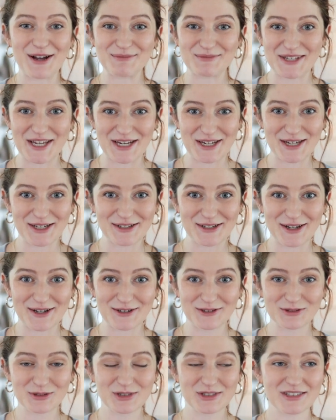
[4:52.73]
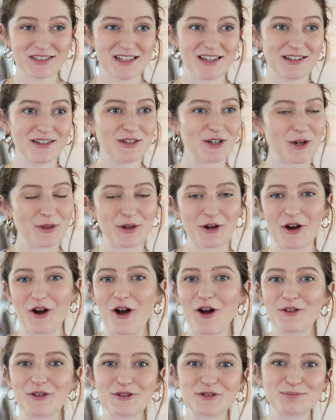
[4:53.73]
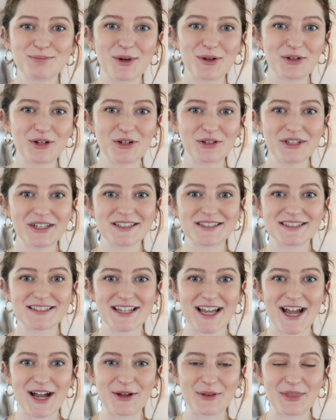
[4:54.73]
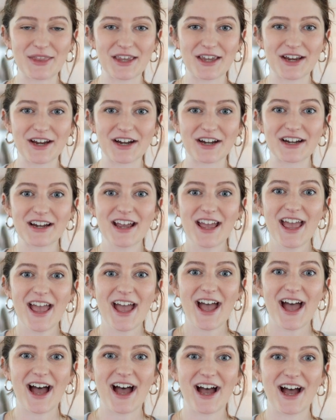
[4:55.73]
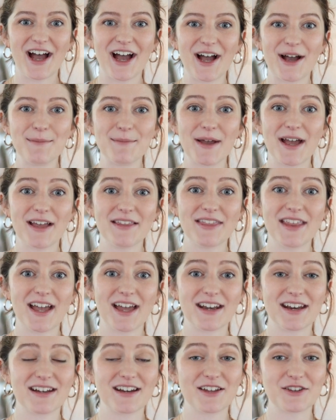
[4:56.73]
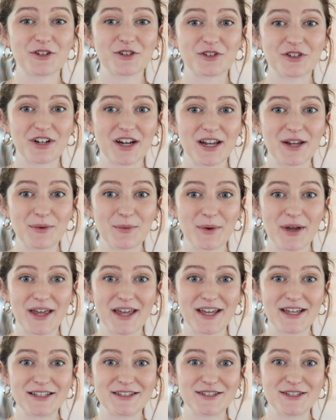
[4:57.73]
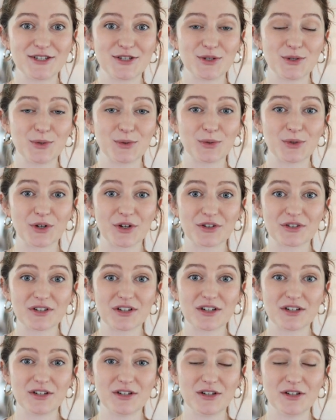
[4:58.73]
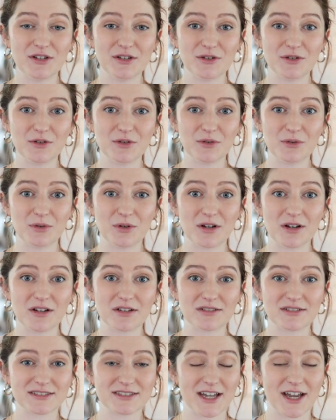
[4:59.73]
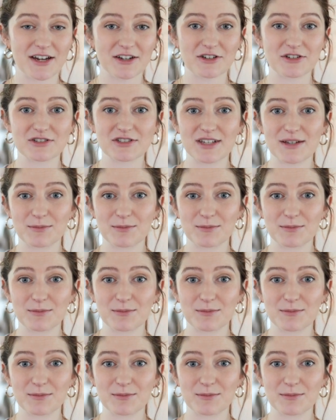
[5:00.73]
Taking notes, there are all those BOLO lists out there. And then another great way to learn new designers